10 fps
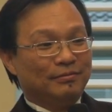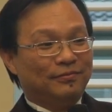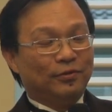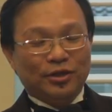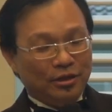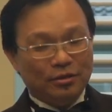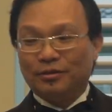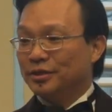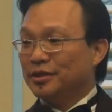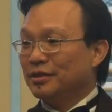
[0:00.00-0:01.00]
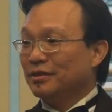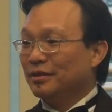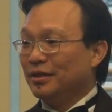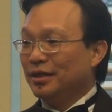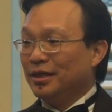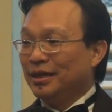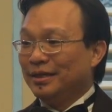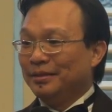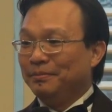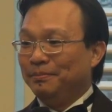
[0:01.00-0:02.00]
for eons
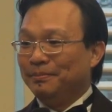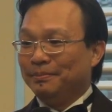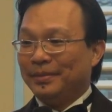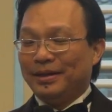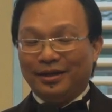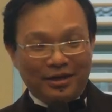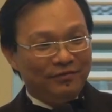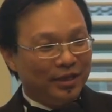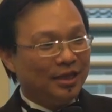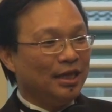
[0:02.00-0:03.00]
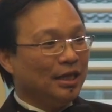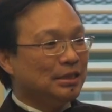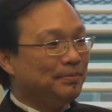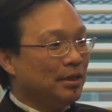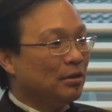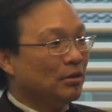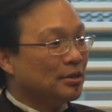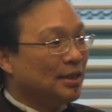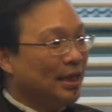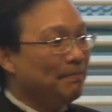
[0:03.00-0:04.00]
are living things
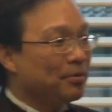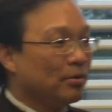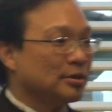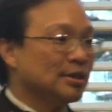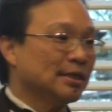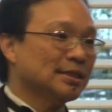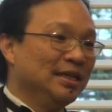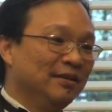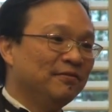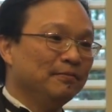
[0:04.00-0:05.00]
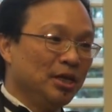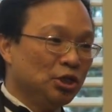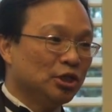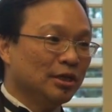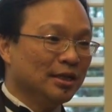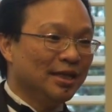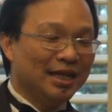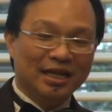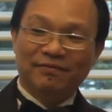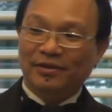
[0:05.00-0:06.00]
because they process information,
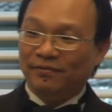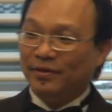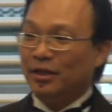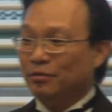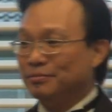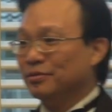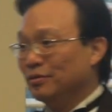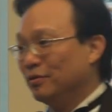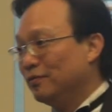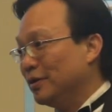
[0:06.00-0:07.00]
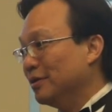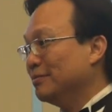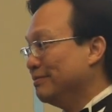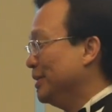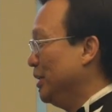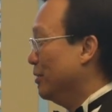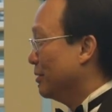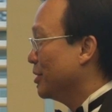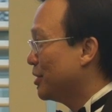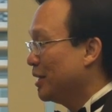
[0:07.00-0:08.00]
and they've developed over
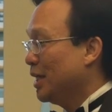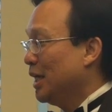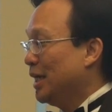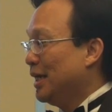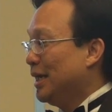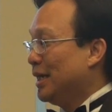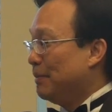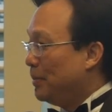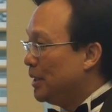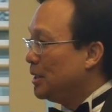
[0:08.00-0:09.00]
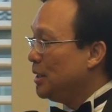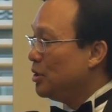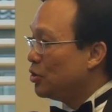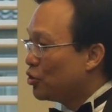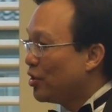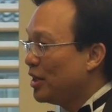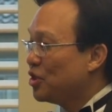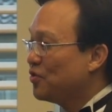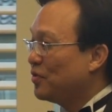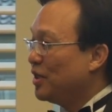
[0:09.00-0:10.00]
eons the ability to
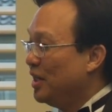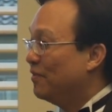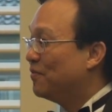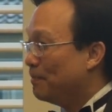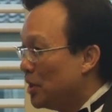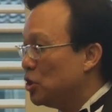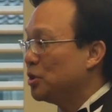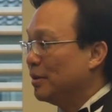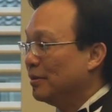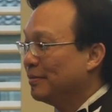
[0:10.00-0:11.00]
transfer information